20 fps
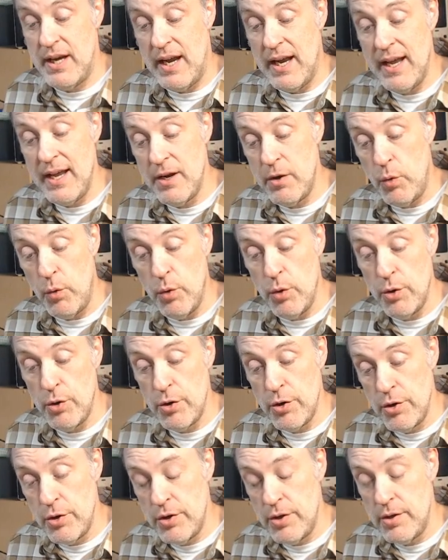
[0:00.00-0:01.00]
had
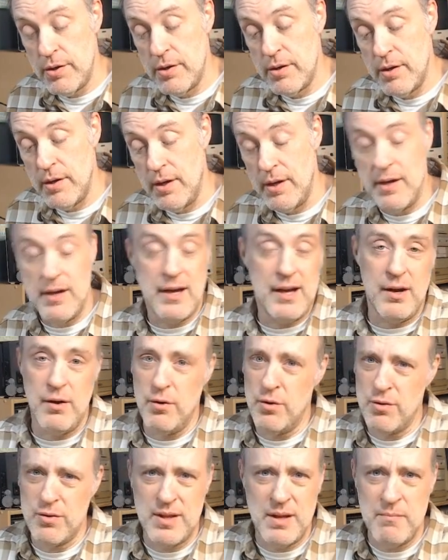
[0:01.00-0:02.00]
ordered. I
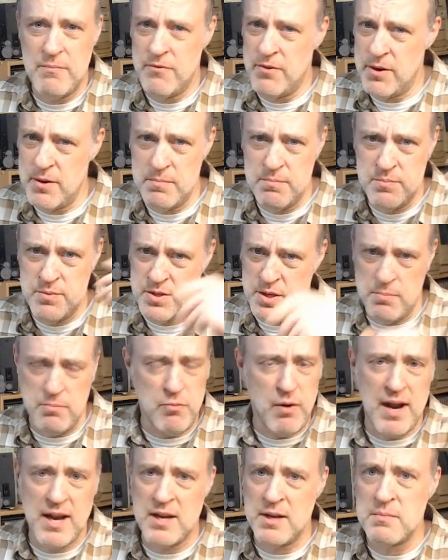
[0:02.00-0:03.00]
ordered them from some
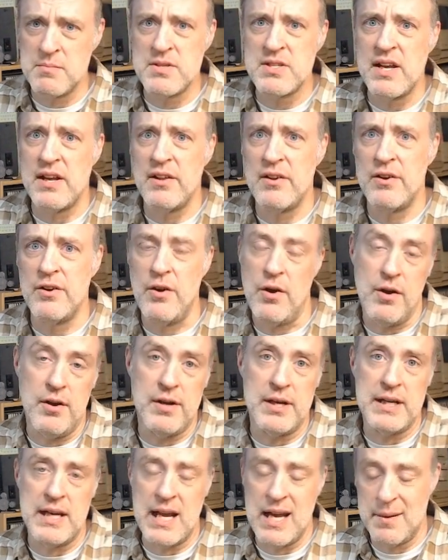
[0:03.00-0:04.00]
random seller
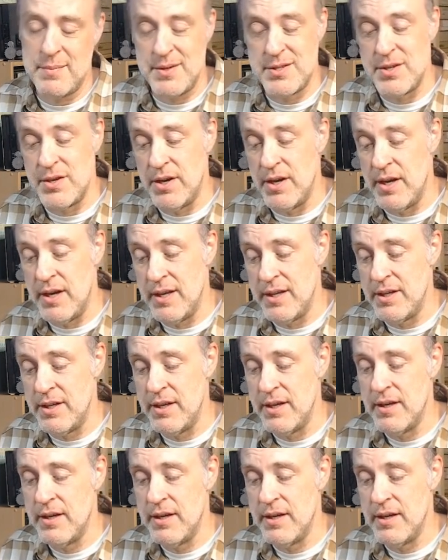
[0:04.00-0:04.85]
on Amazon.